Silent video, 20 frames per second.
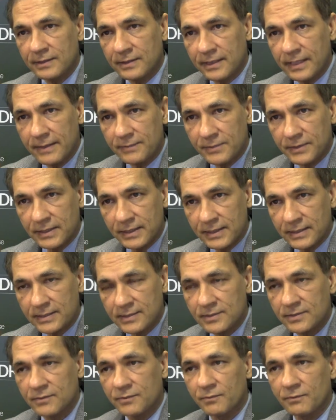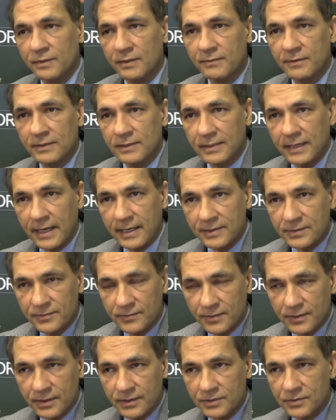the lab test, we have done the
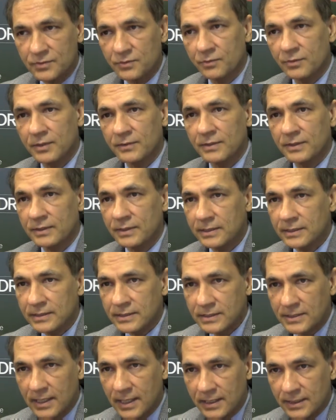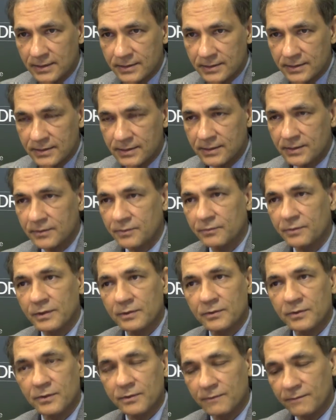x-rays, we have done the histology, we have
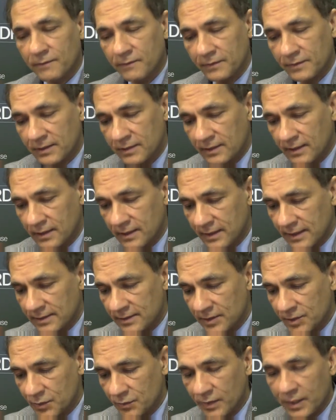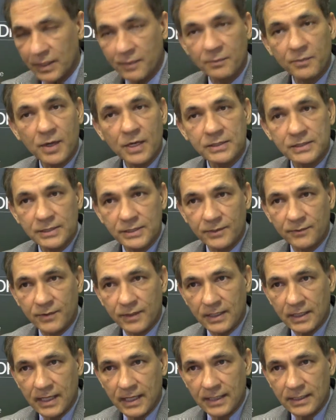looked for whether they are HHV8 positive or
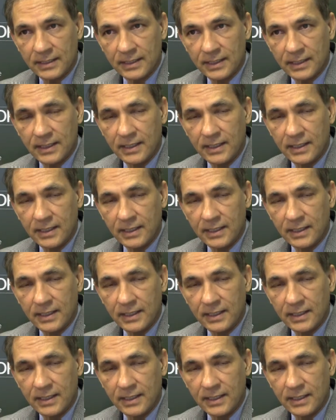not,